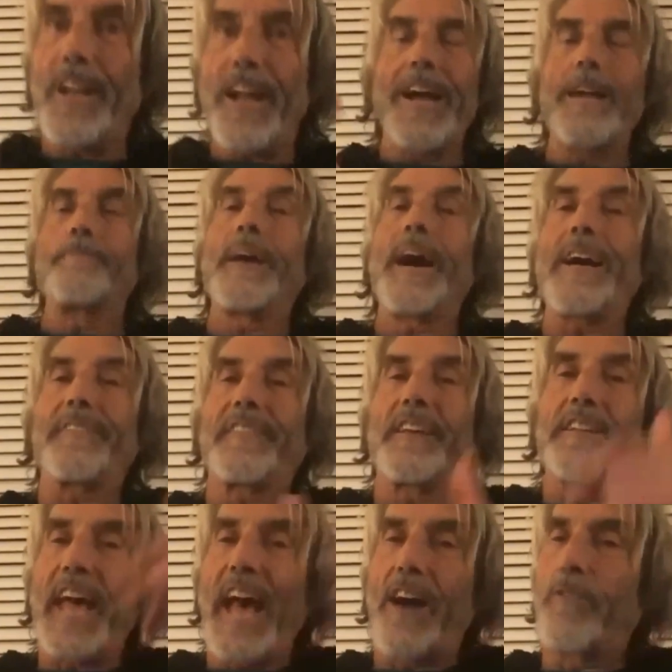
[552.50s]
i'm not the
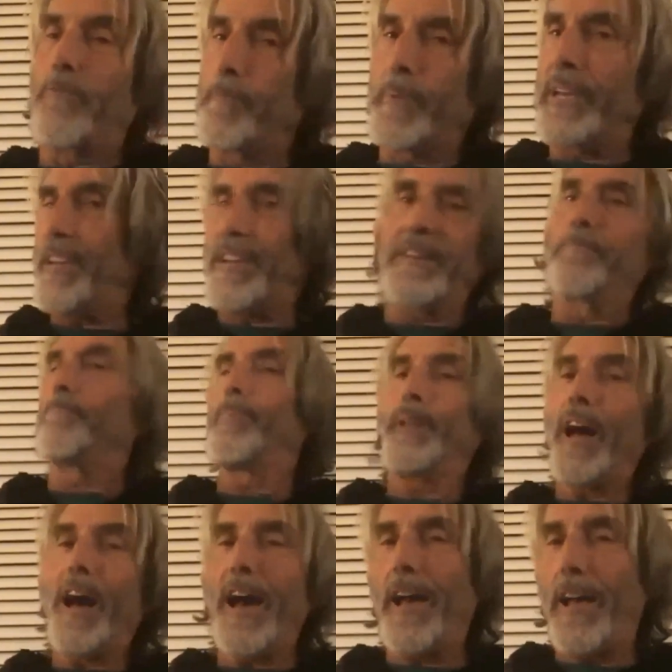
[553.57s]
noun being
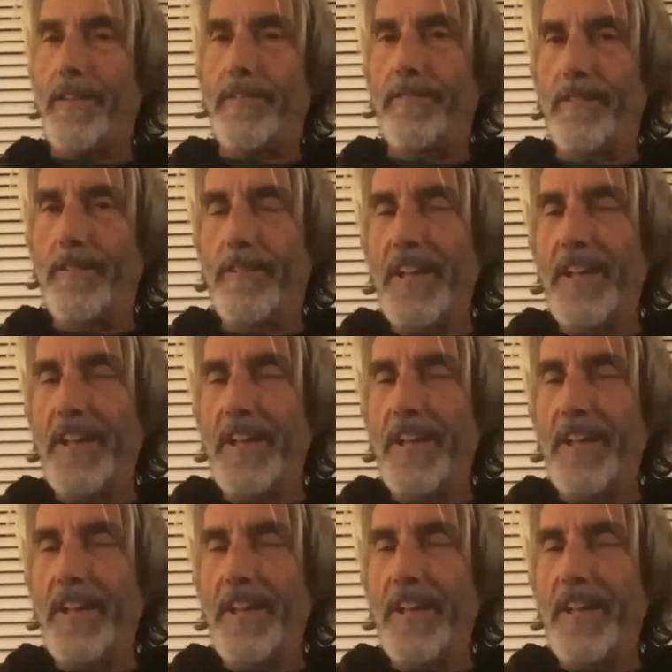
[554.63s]
implied